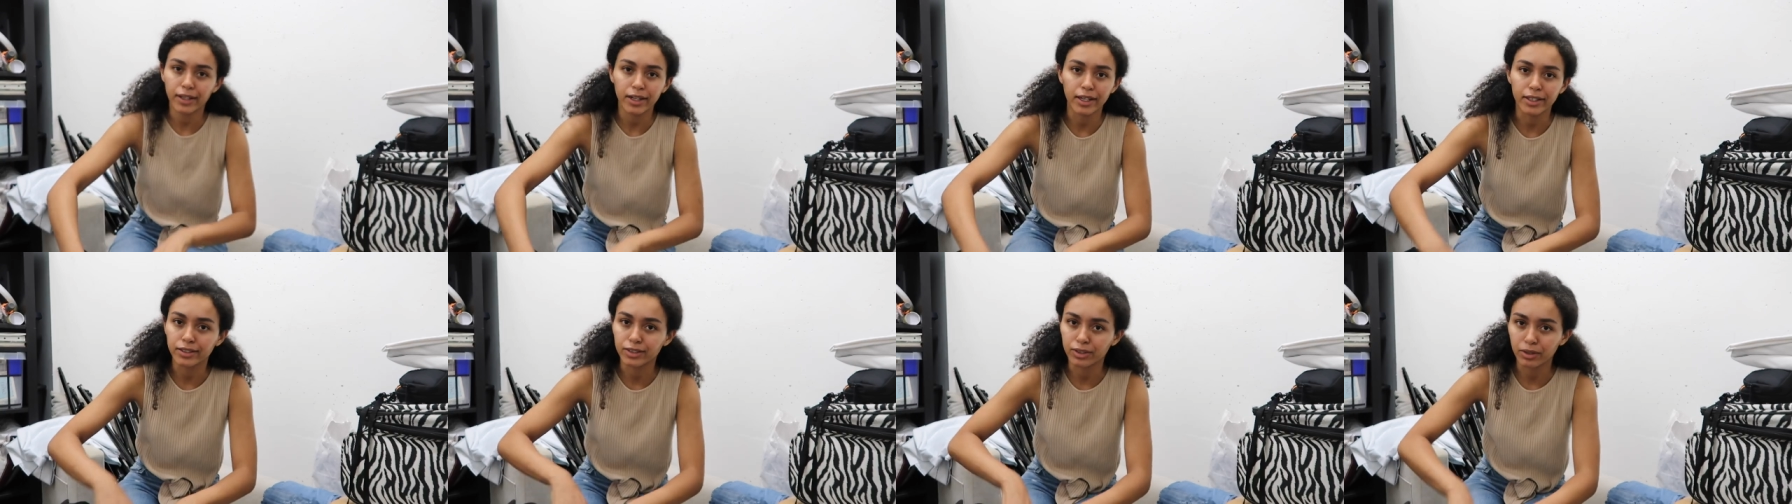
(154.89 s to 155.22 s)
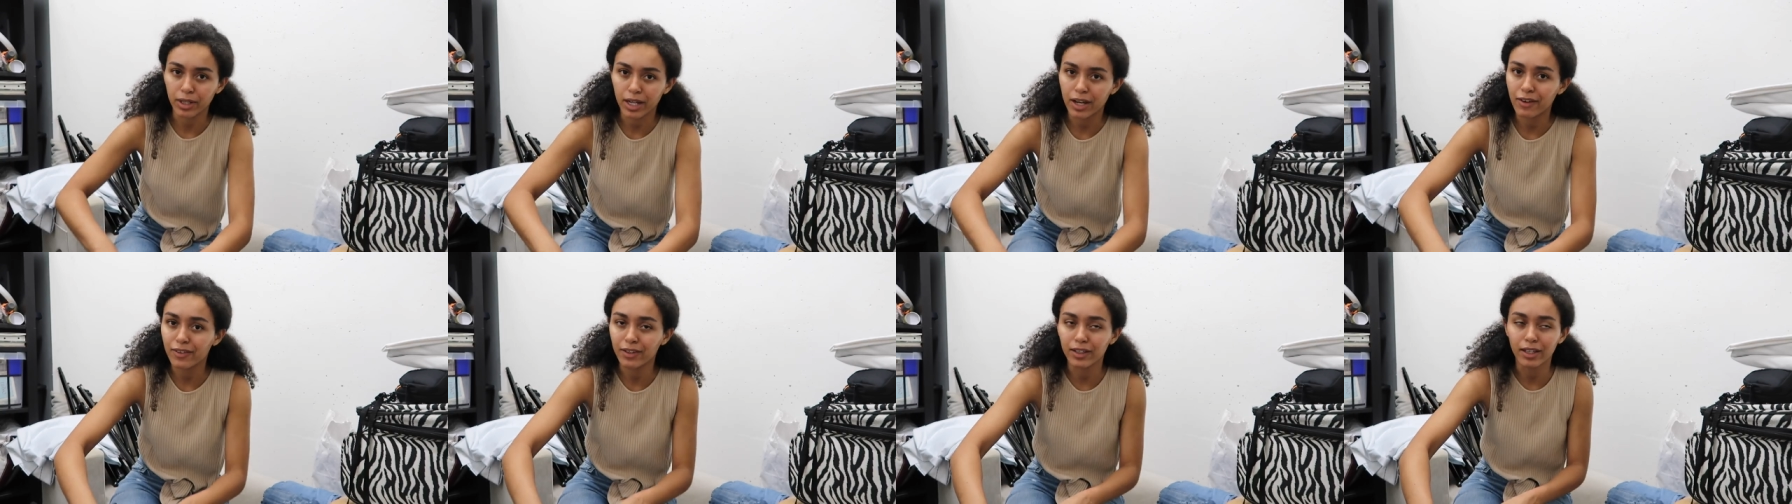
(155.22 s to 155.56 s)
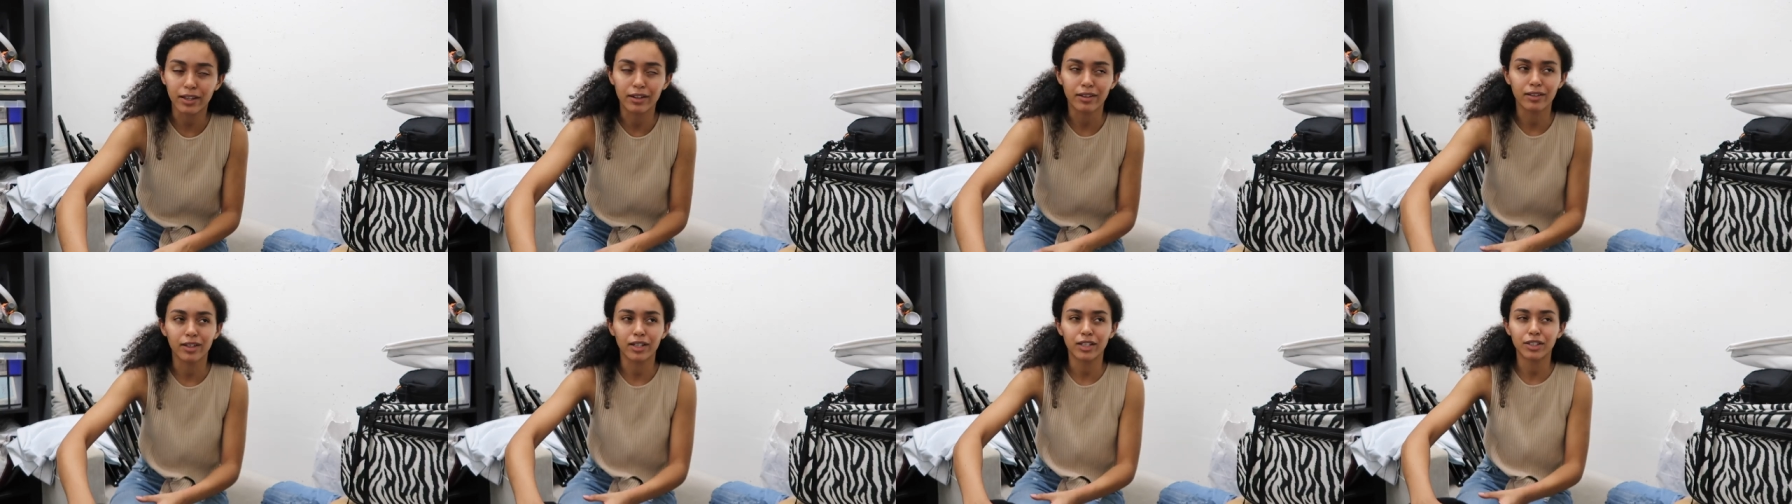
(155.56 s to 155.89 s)
I don't have a
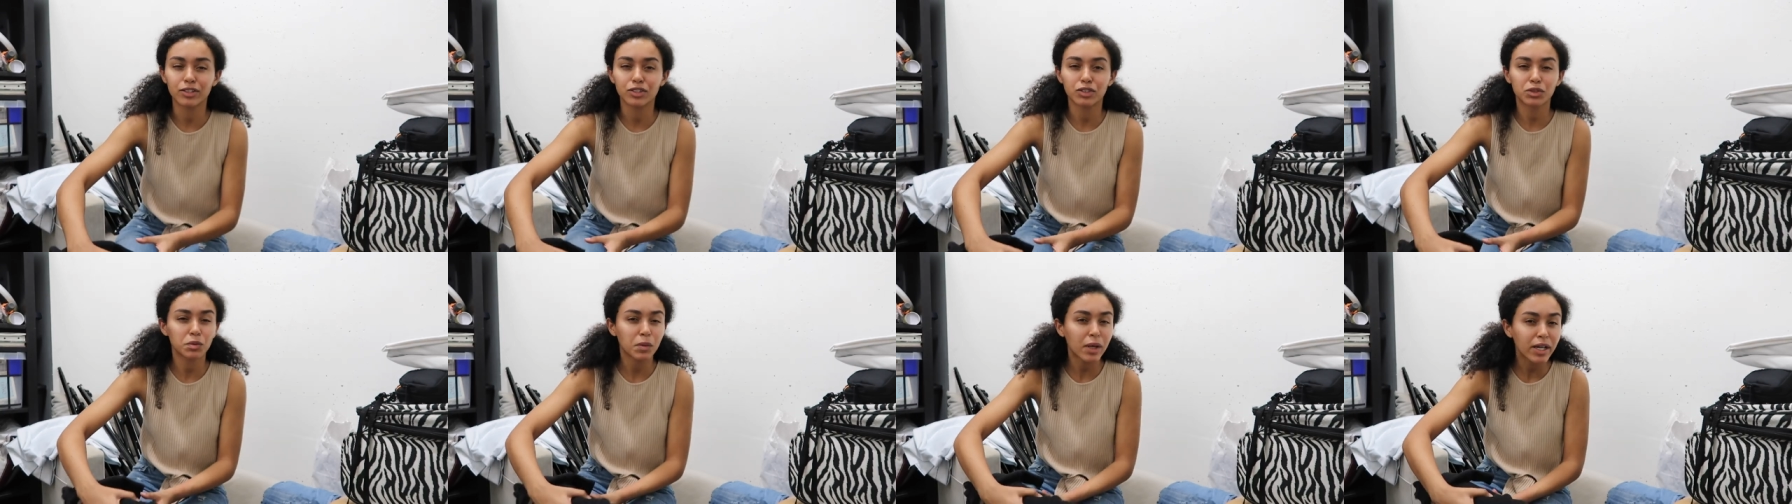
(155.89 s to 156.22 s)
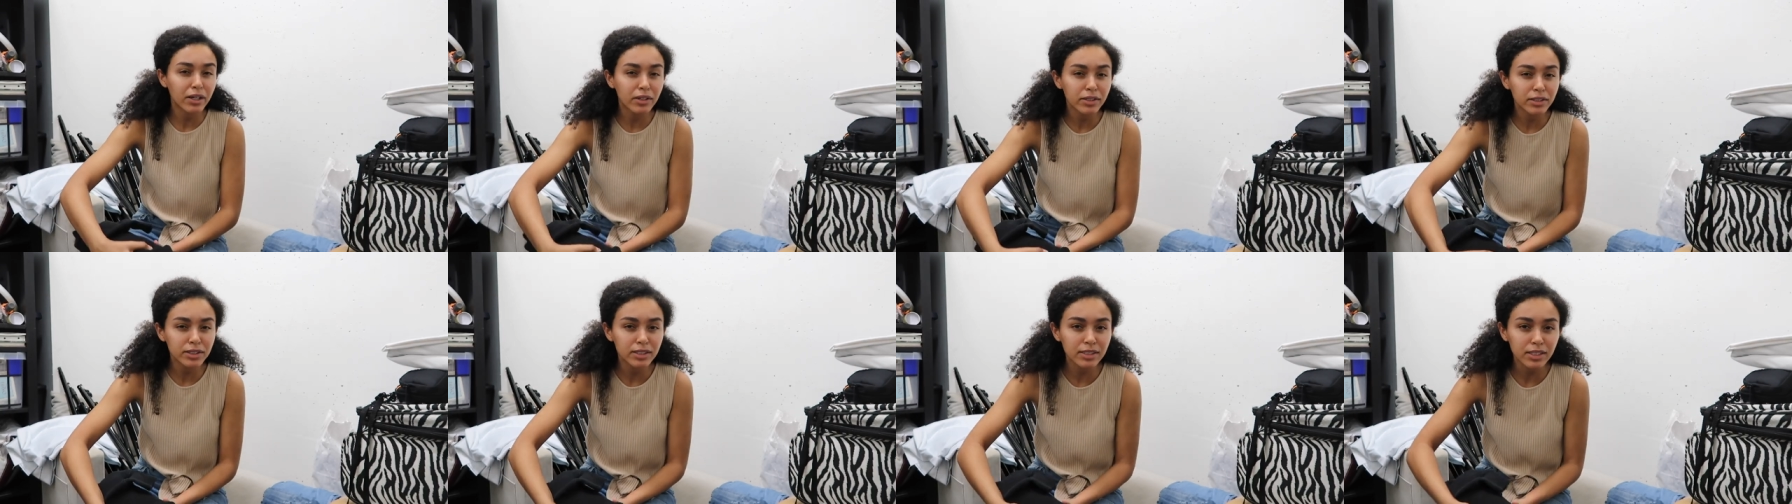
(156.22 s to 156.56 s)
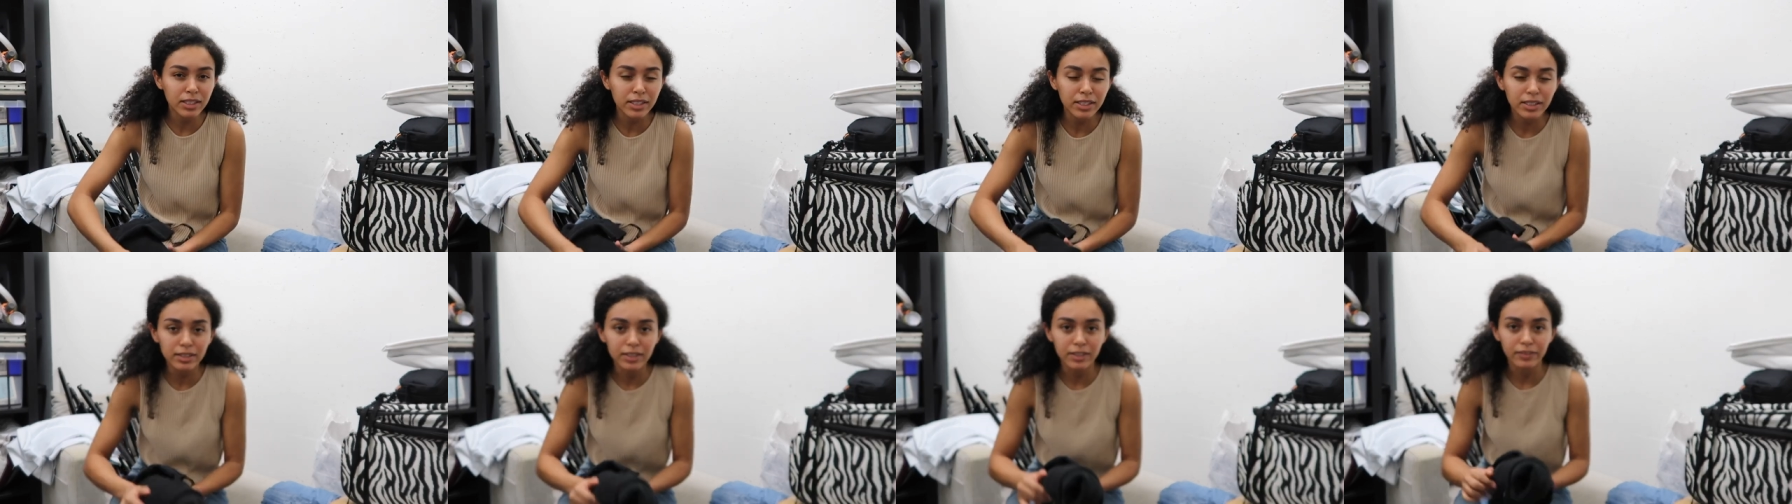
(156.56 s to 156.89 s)
lot of like sweaters and
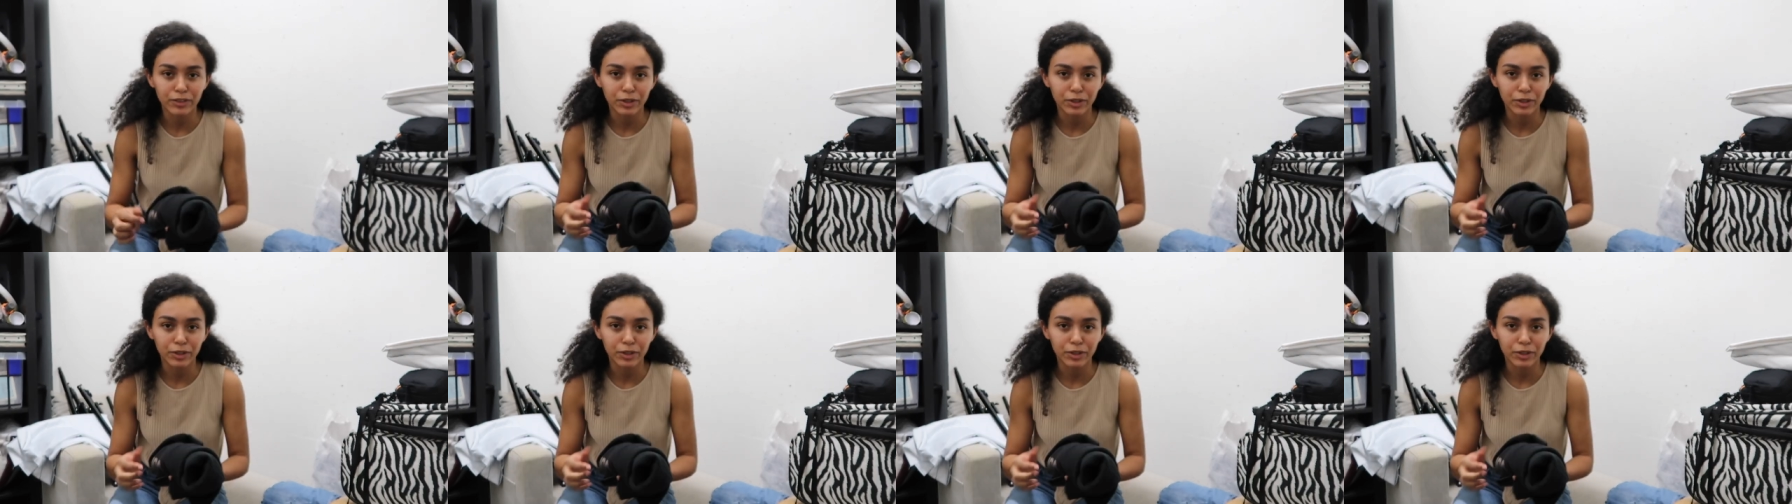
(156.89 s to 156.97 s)
things,